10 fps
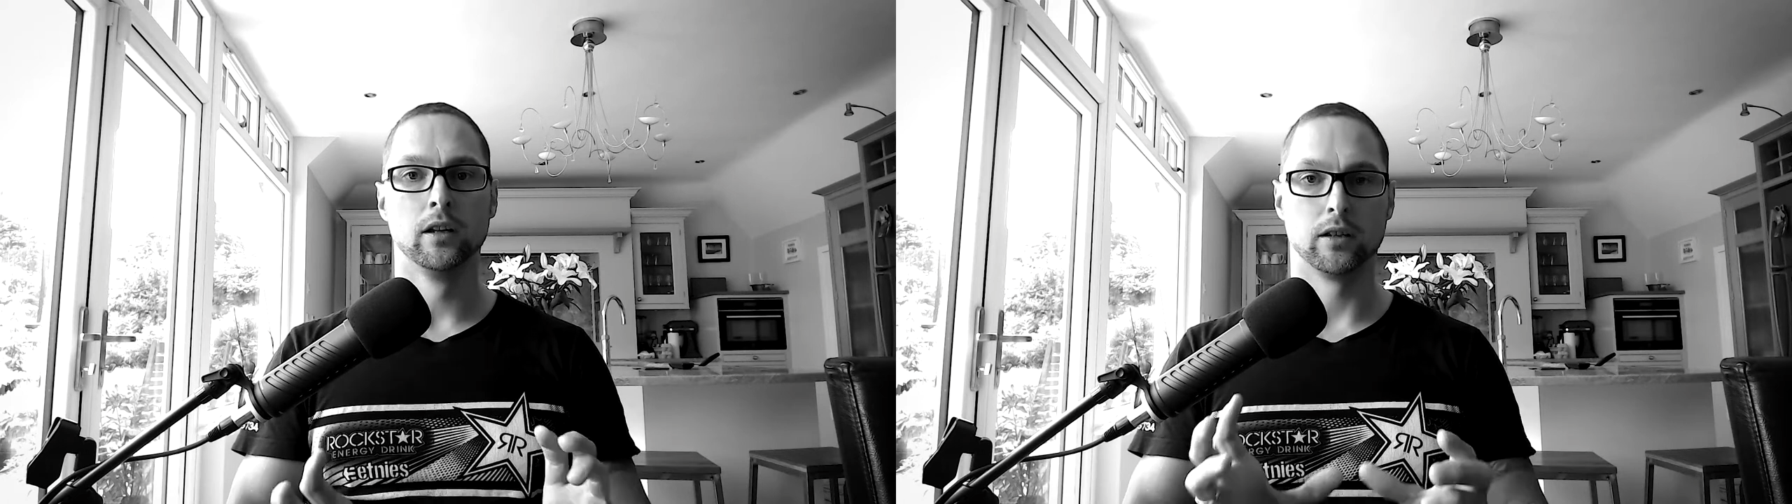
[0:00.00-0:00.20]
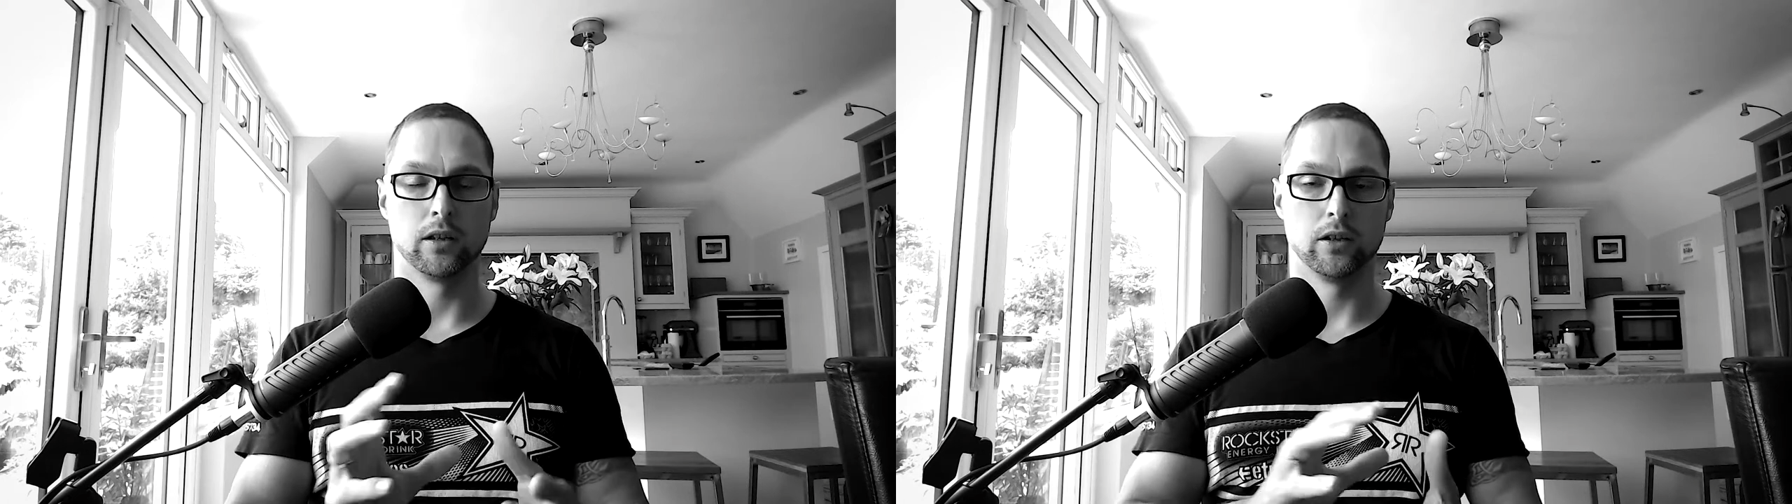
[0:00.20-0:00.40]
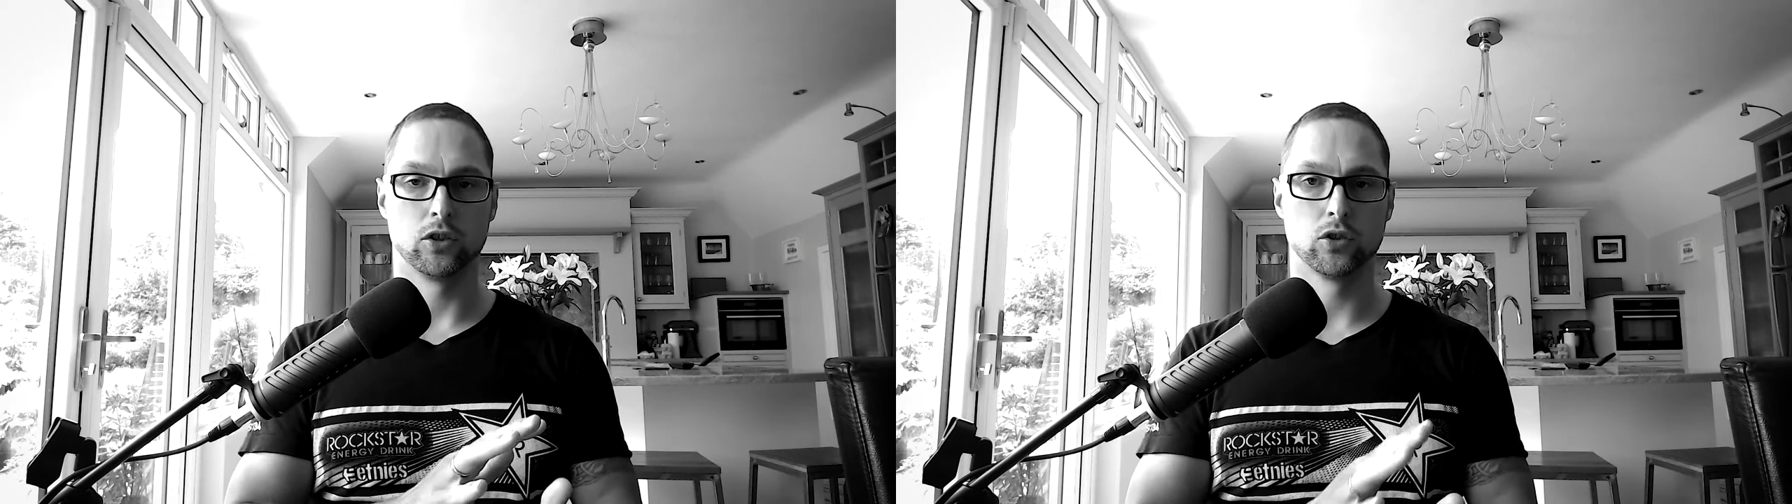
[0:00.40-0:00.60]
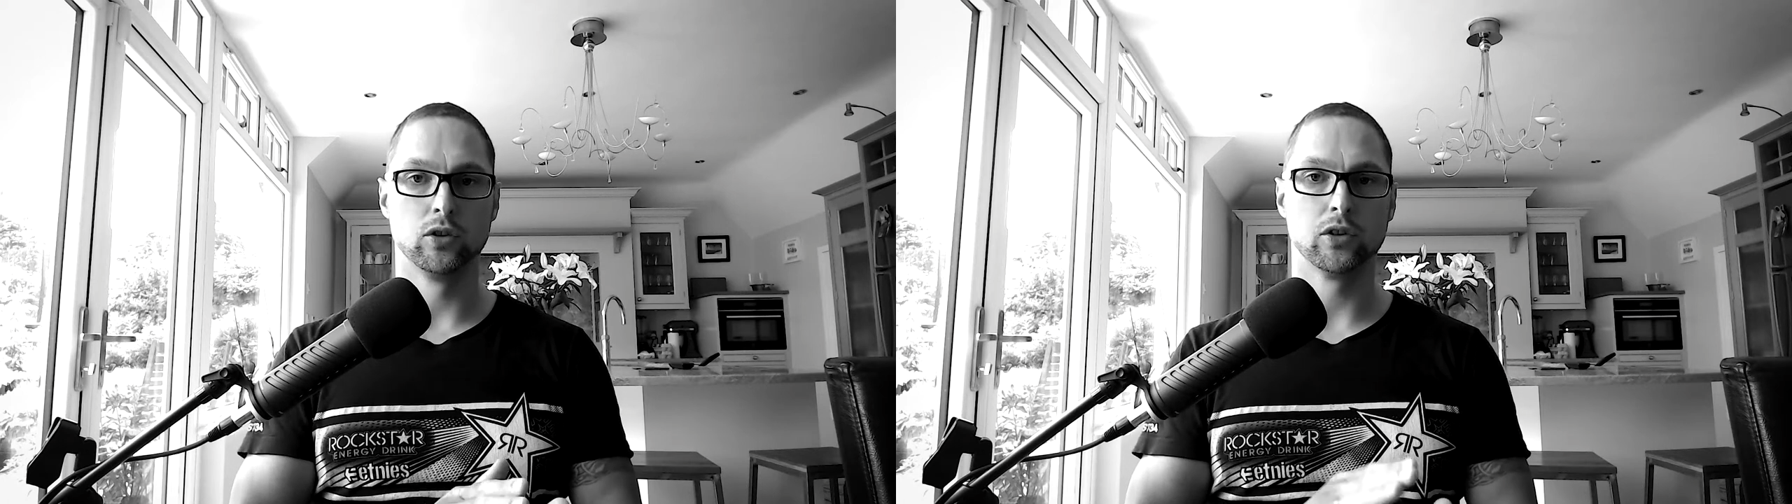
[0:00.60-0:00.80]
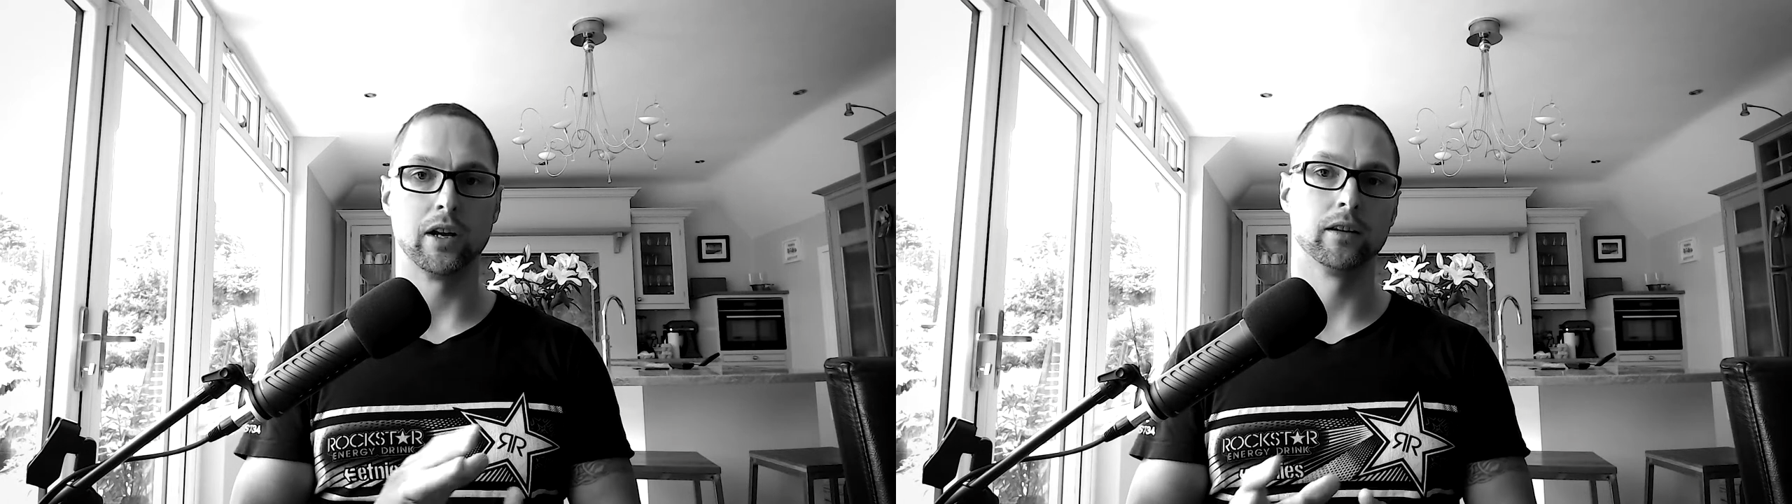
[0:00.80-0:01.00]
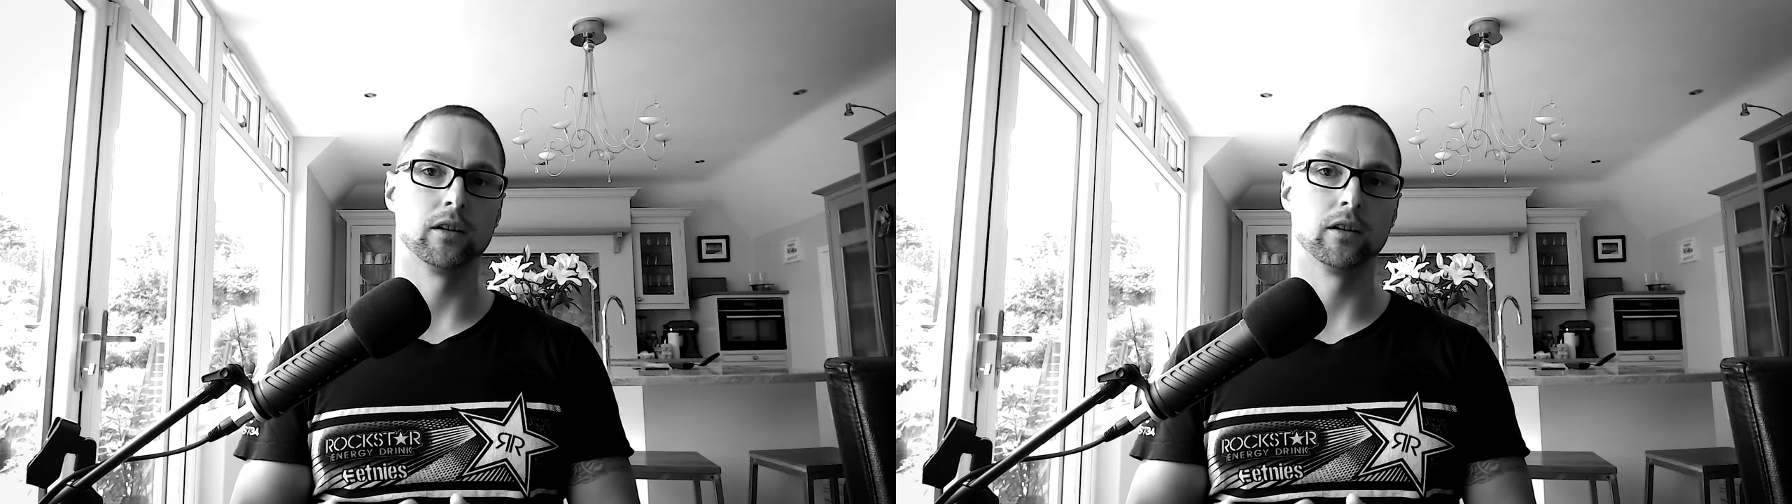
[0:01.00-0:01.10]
the sugar and the